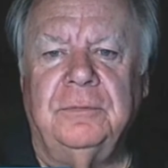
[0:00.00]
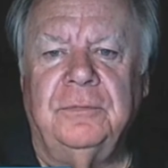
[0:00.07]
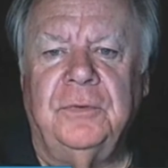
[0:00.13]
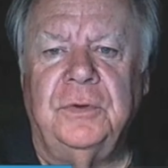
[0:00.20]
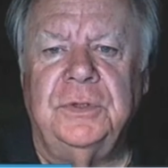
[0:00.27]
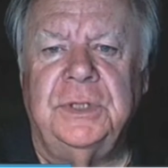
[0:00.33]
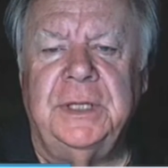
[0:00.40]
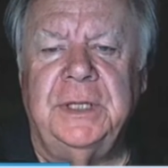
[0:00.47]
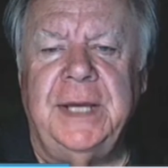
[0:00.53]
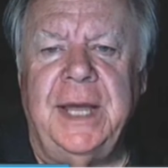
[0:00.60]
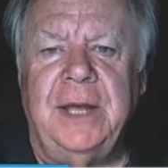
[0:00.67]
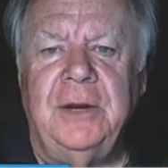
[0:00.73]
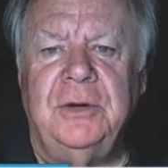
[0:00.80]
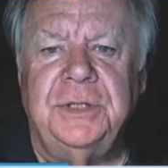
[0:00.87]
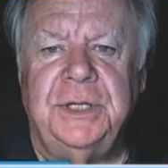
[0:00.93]
virtually
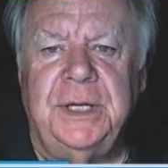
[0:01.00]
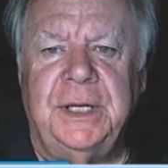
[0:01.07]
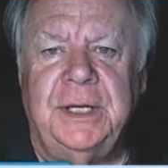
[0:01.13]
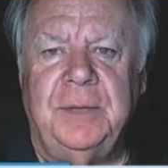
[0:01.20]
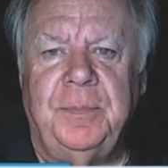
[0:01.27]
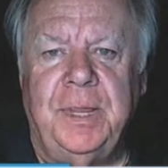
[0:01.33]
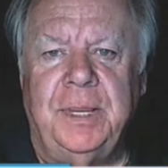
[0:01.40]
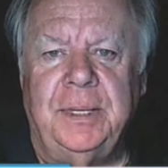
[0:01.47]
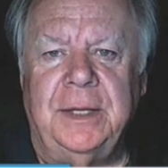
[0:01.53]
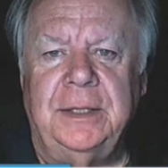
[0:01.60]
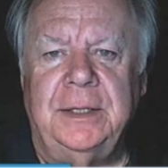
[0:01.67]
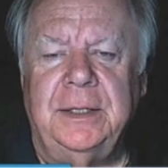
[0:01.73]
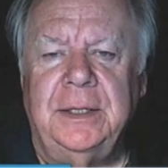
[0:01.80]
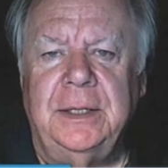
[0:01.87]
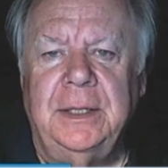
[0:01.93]
energy independent,
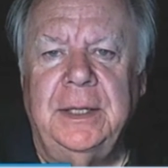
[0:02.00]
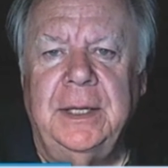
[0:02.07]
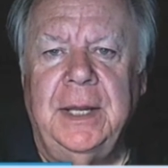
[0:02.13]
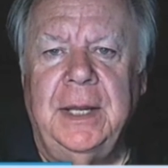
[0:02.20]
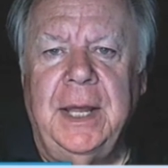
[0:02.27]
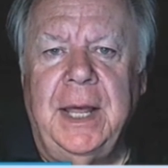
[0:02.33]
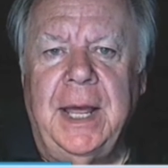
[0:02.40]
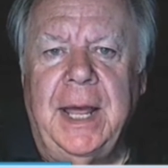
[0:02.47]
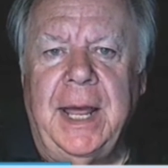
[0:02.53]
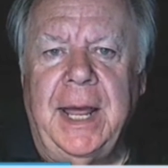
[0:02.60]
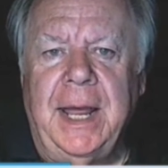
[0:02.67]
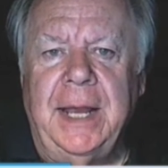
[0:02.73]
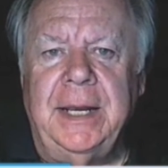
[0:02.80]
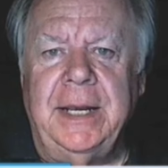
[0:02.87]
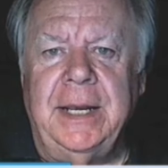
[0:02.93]

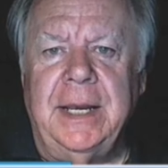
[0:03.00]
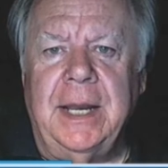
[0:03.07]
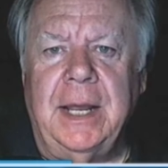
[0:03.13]
and